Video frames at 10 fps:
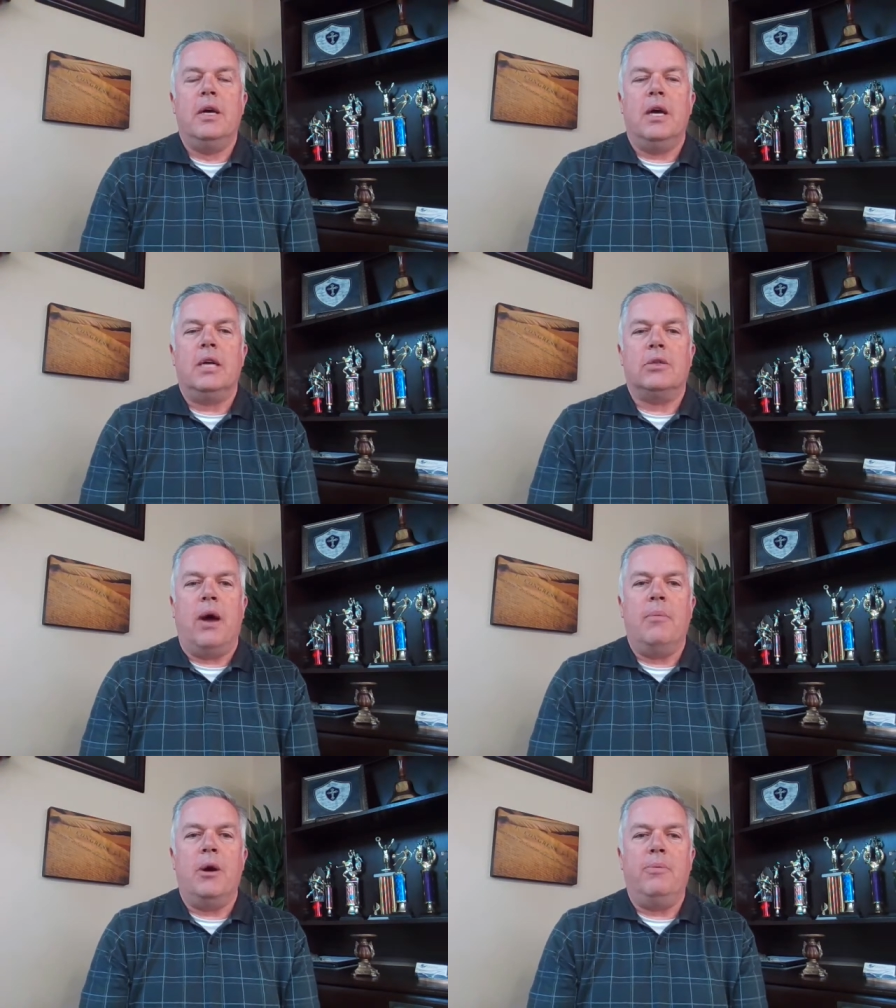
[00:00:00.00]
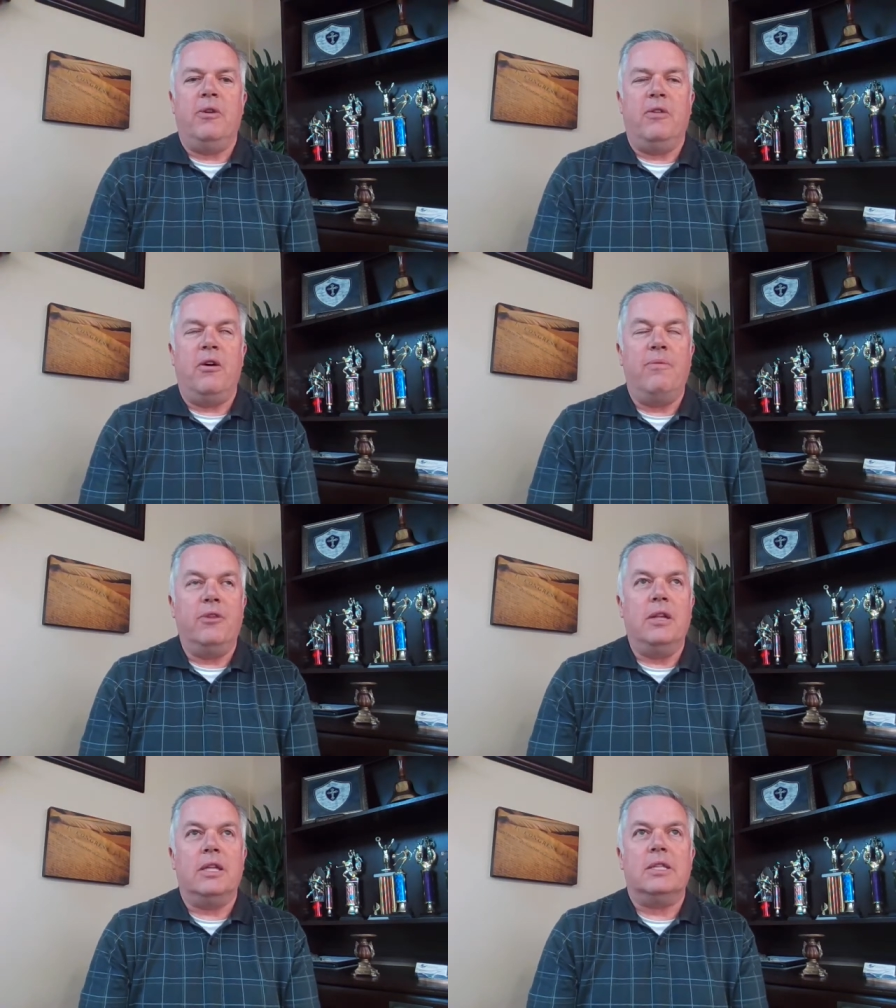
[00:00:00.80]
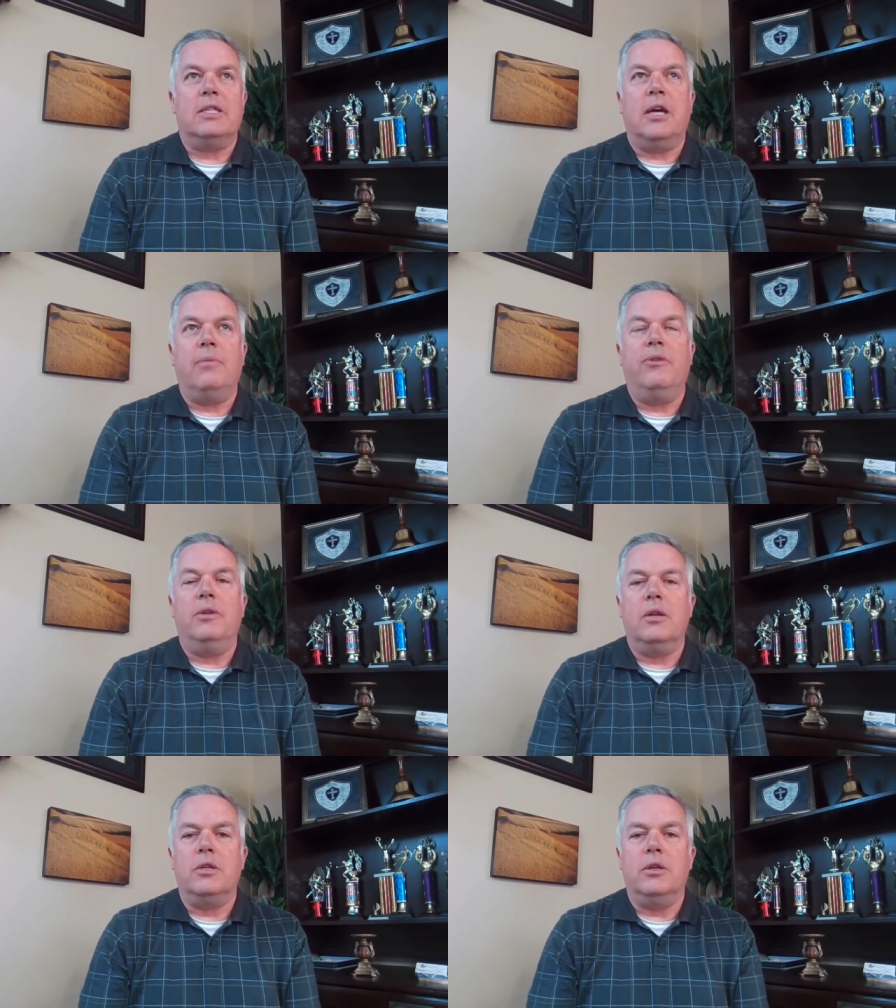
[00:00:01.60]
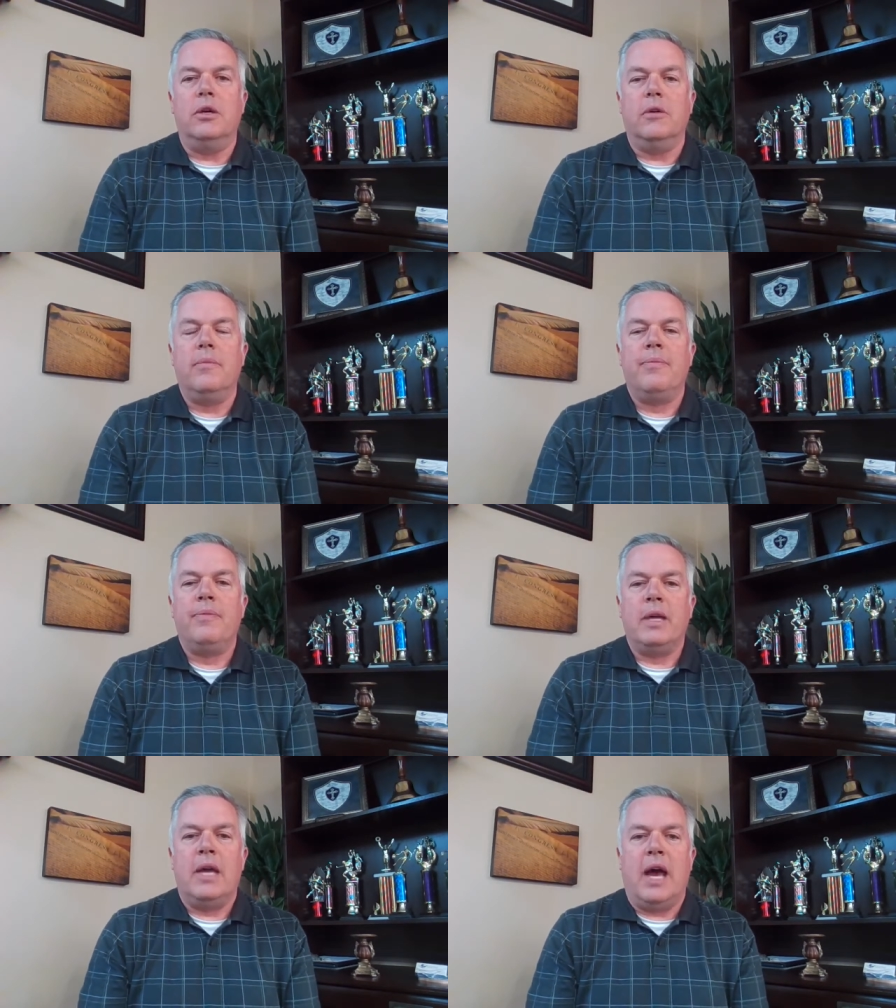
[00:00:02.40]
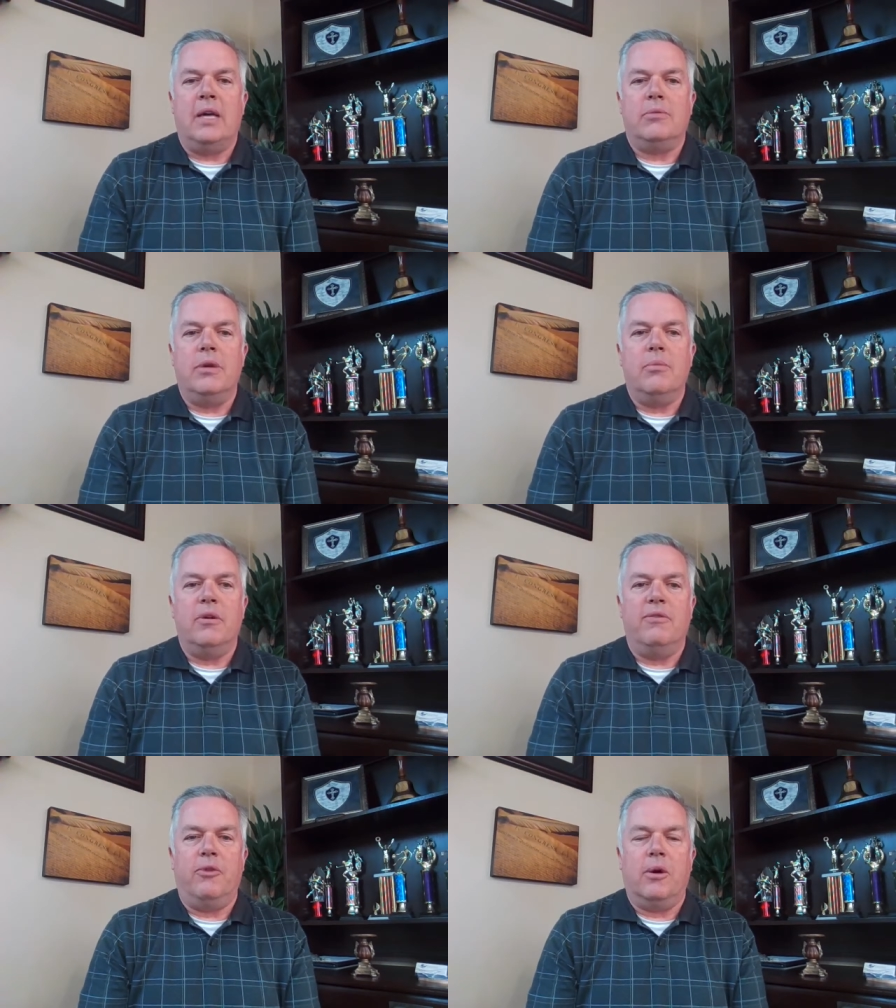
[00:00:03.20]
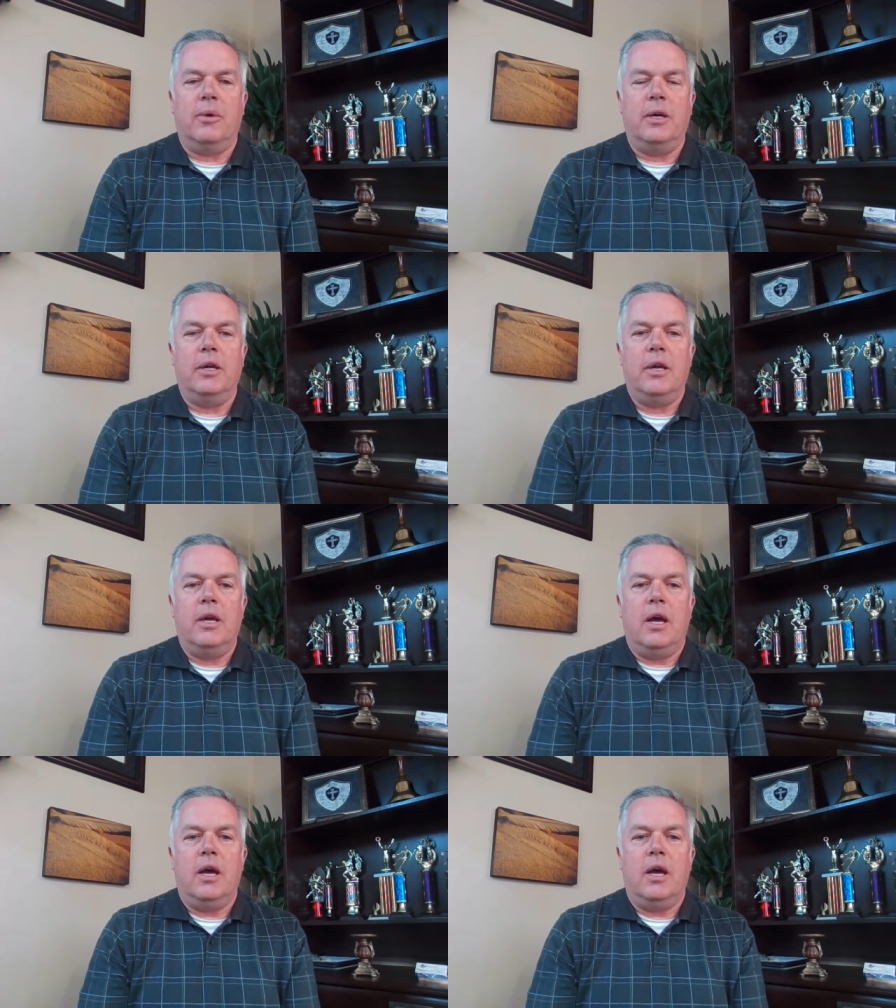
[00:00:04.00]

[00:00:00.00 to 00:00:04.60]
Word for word: Uh, so I'm hopeful, hopeful that this is helpful to you as we move forward.